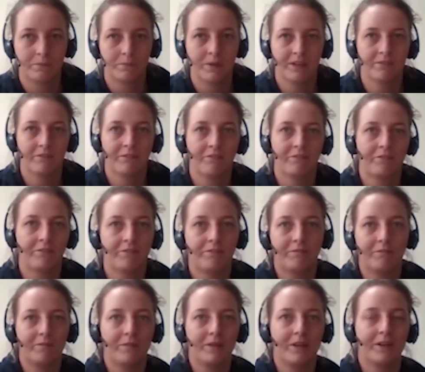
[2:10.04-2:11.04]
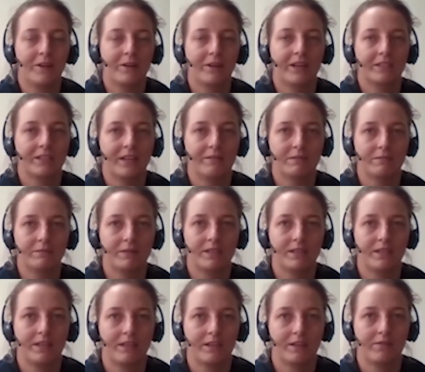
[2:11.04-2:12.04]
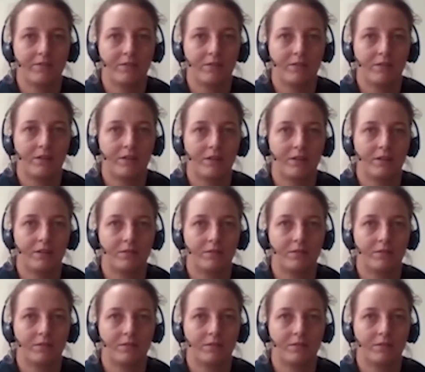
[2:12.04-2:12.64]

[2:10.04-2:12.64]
we've you know our team's been together for